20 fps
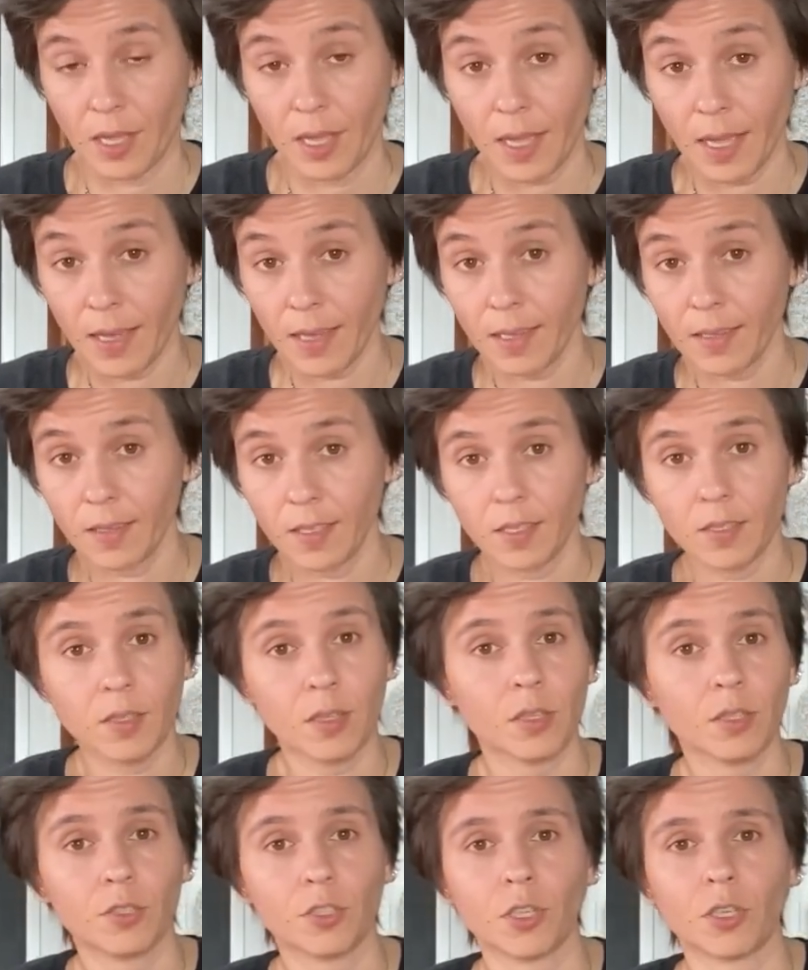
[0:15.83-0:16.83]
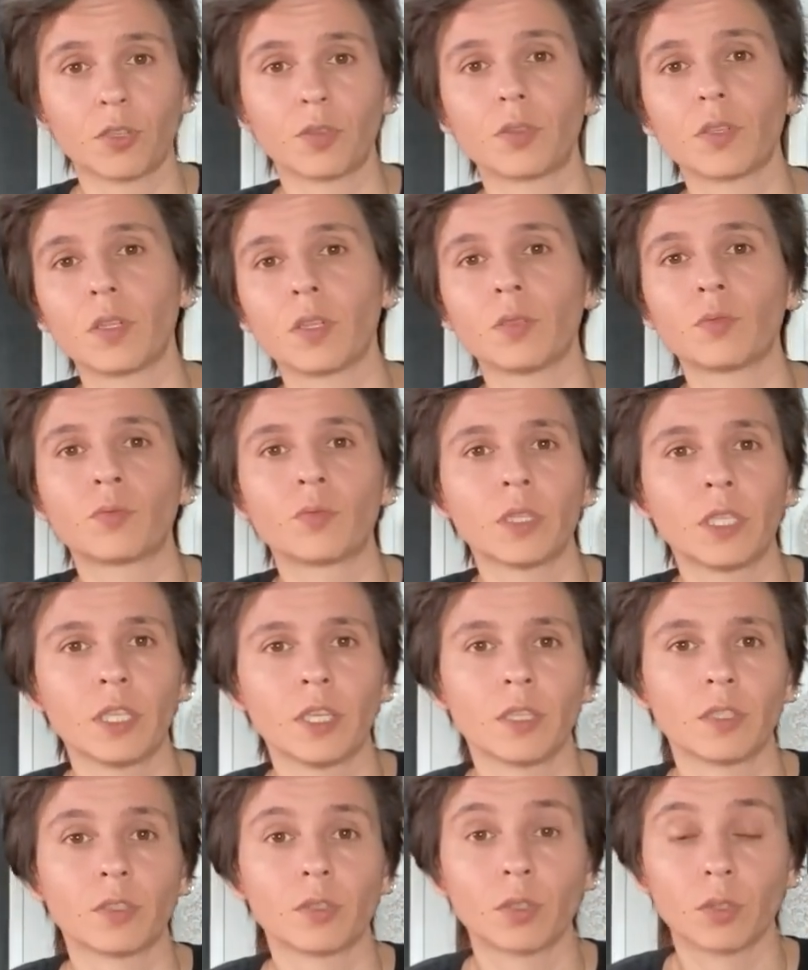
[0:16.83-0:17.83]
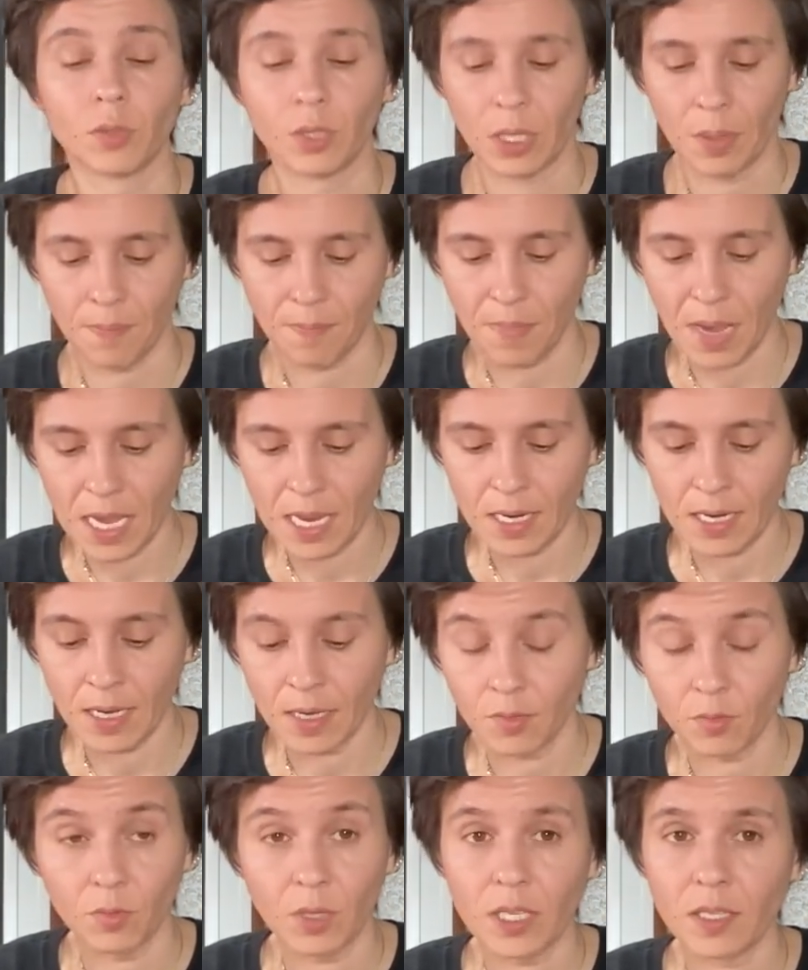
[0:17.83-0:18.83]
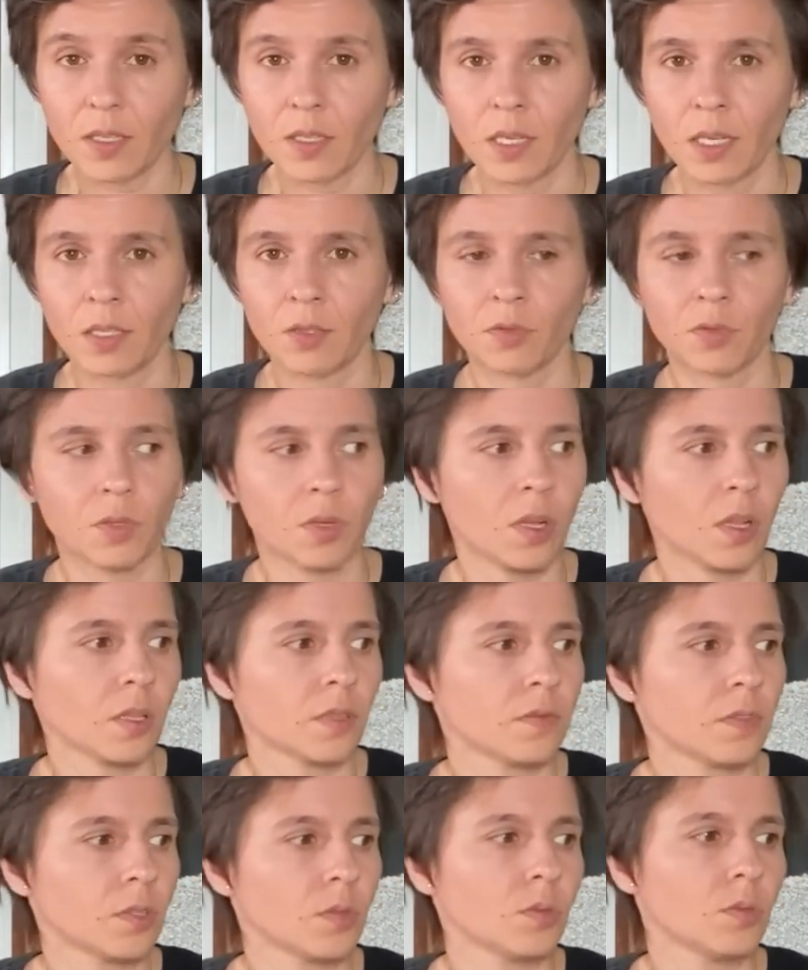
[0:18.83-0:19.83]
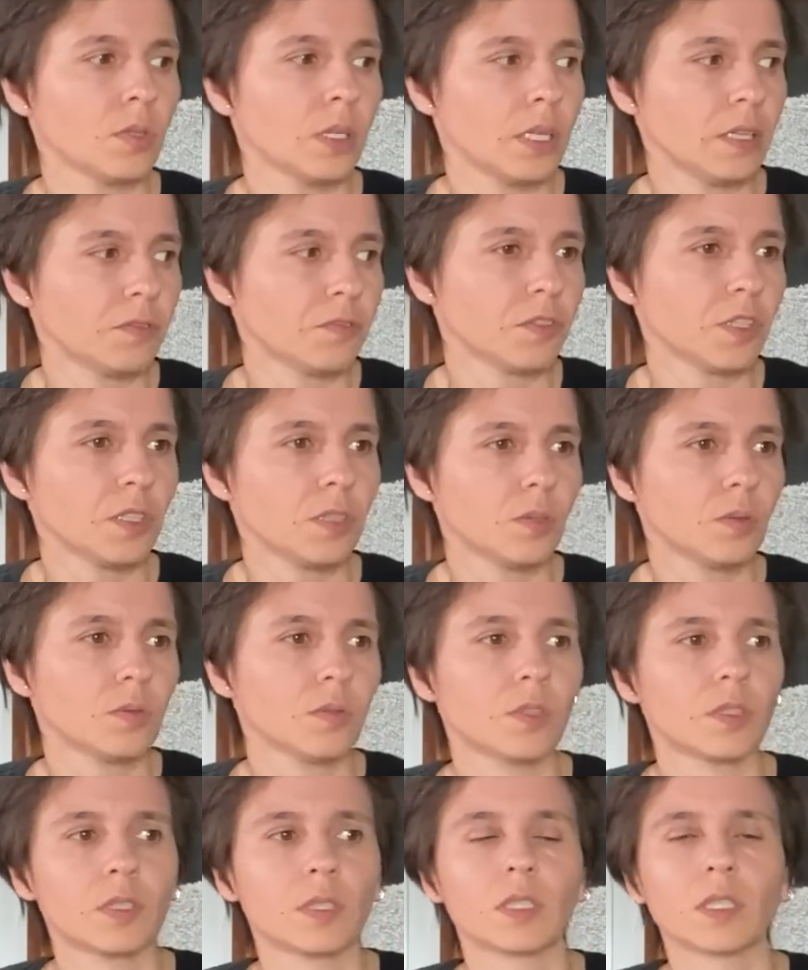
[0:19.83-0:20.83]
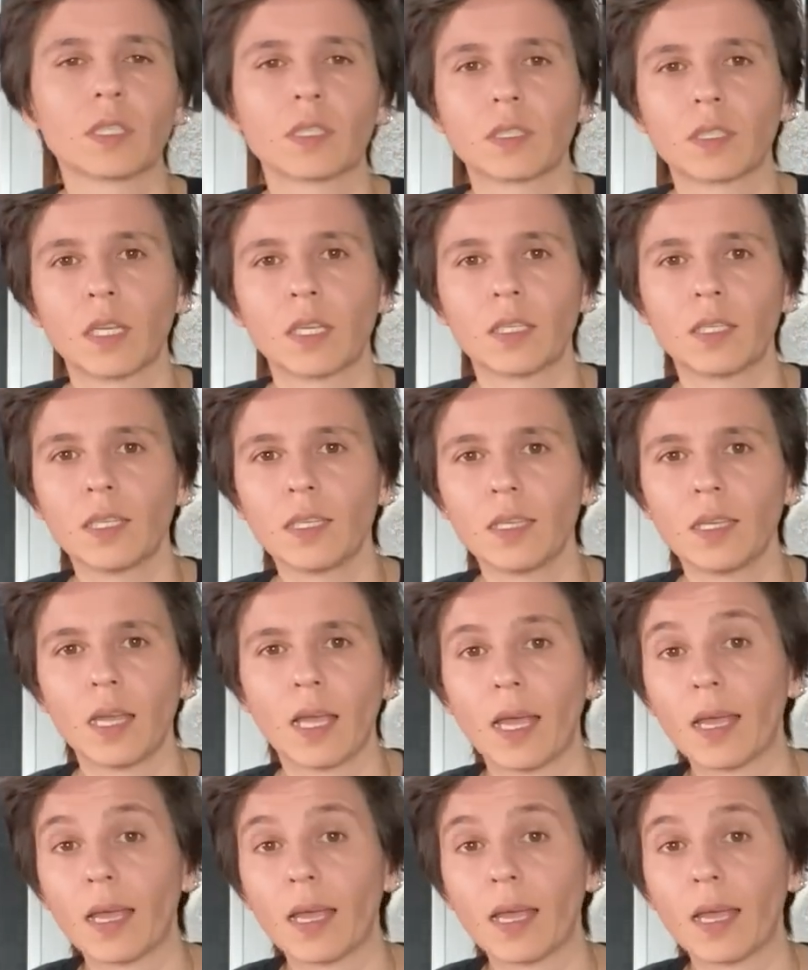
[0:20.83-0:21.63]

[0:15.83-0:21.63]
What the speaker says: And these are general readings, so they may not resonate for all of you. If they do, there is an extended.